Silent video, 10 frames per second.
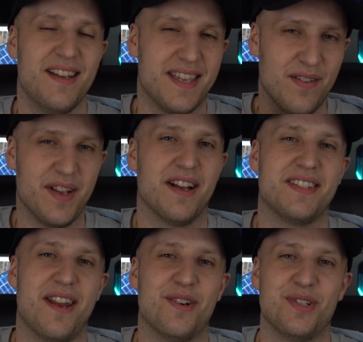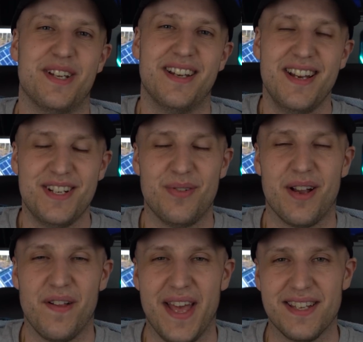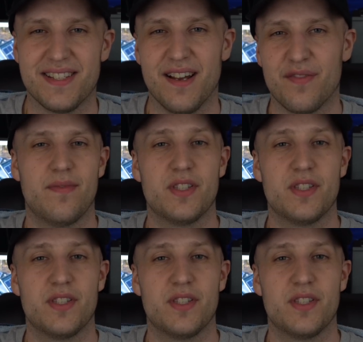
giving us energy, doing all that stuff.